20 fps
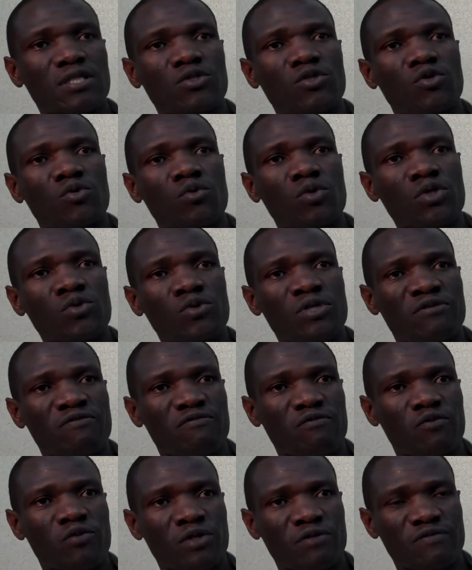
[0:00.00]
So what we've
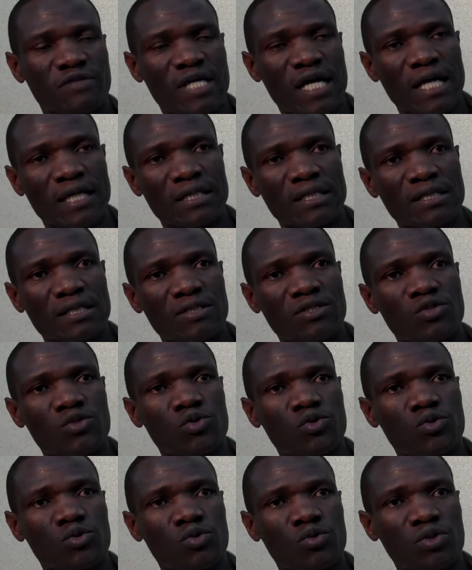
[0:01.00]
done is
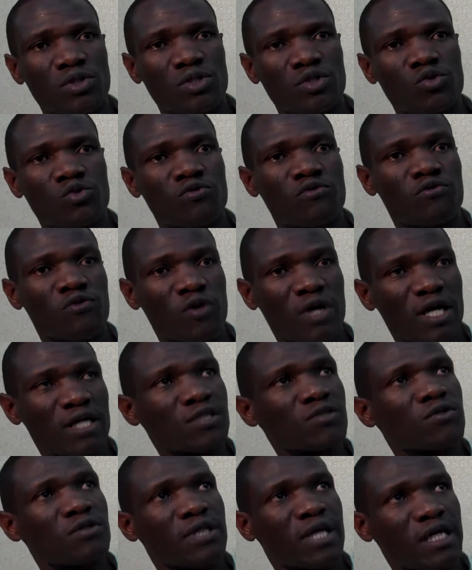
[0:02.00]
to
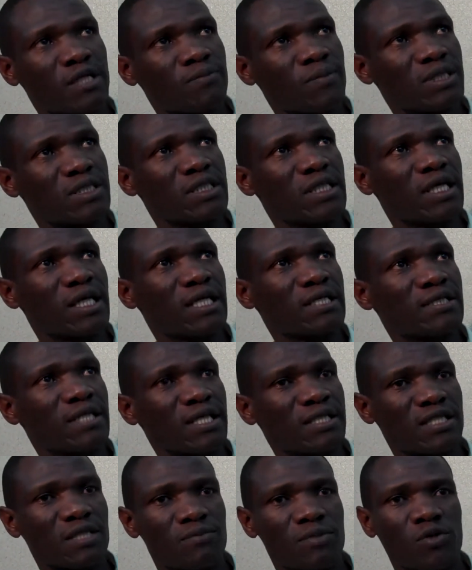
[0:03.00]
focus on that particular
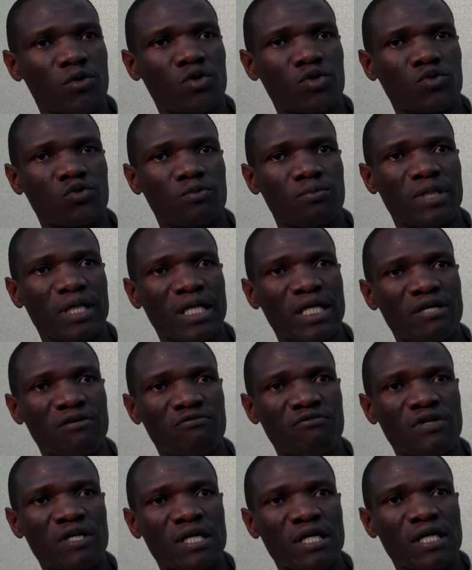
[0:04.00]
sector, because we
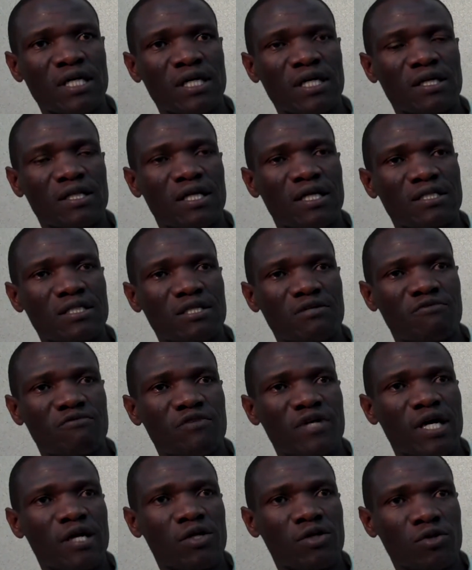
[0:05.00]
believe that if
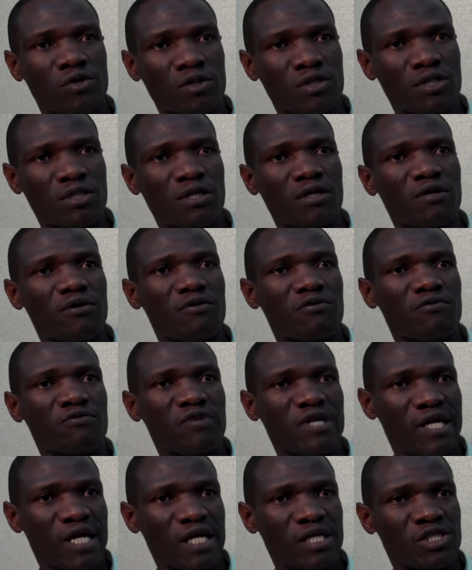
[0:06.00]
they are not
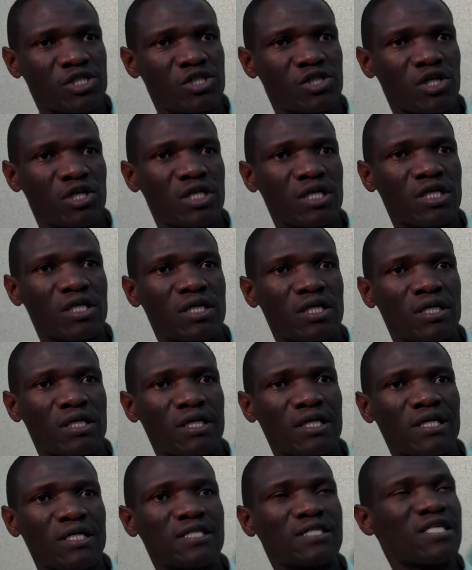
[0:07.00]
financially
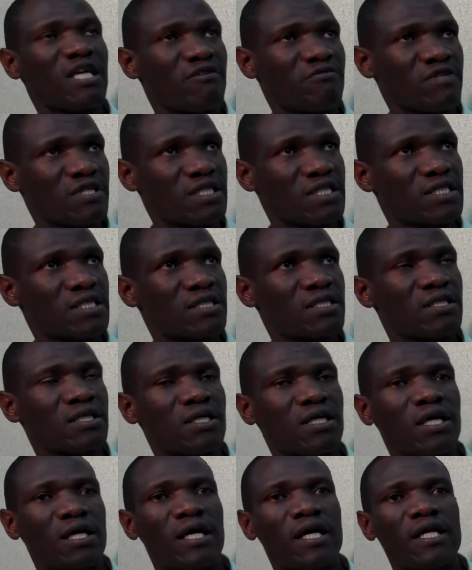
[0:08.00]
serviced,
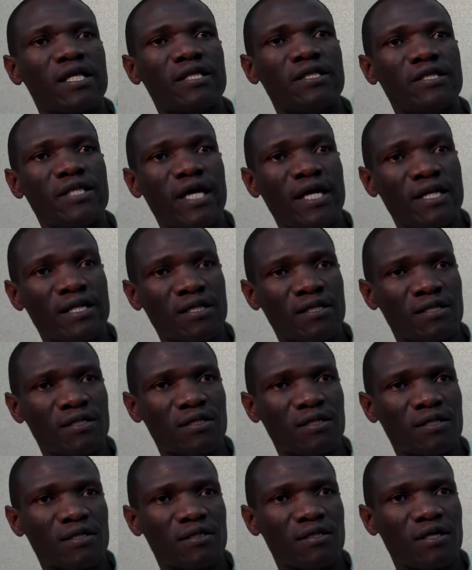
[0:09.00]

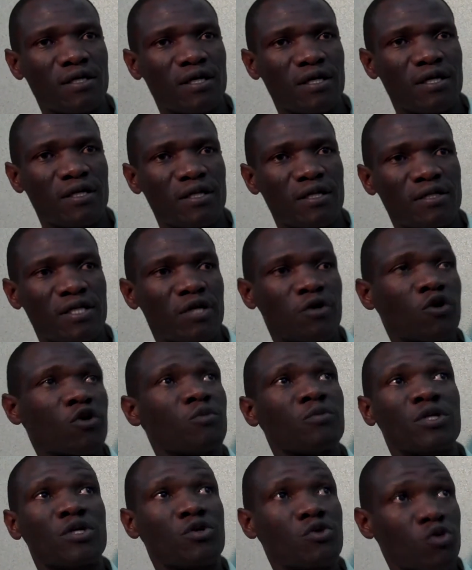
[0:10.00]
then the
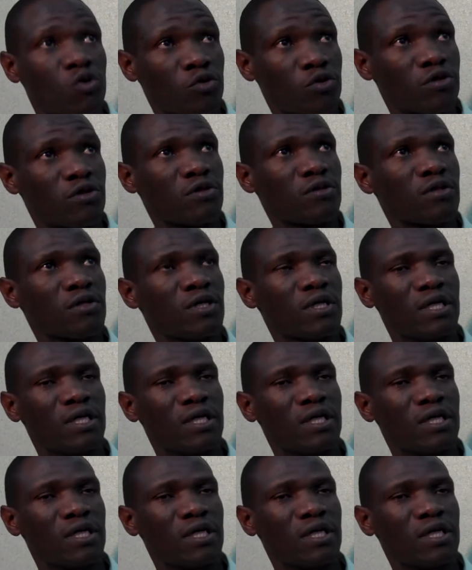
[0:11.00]
economic growth